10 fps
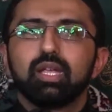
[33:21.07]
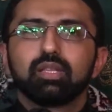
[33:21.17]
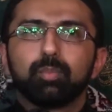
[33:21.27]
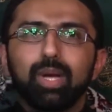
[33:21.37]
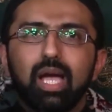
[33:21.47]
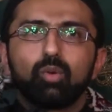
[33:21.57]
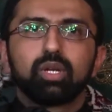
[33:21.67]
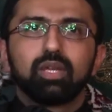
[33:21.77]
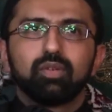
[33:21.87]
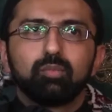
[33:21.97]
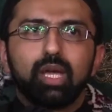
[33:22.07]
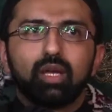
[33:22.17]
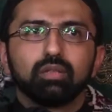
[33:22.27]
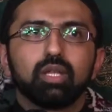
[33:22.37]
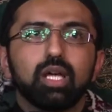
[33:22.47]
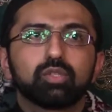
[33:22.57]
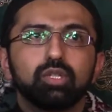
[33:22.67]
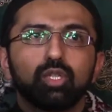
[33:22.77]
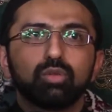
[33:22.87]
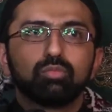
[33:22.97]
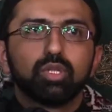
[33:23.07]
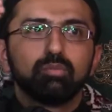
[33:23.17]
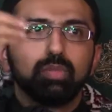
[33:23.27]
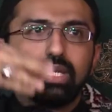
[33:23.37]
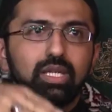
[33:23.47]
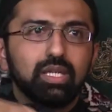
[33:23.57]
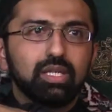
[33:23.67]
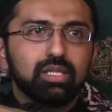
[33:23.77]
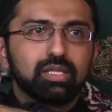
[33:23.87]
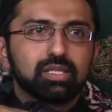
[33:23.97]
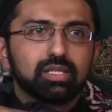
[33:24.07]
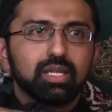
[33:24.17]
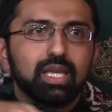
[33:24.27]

the power given by Allah to the human beings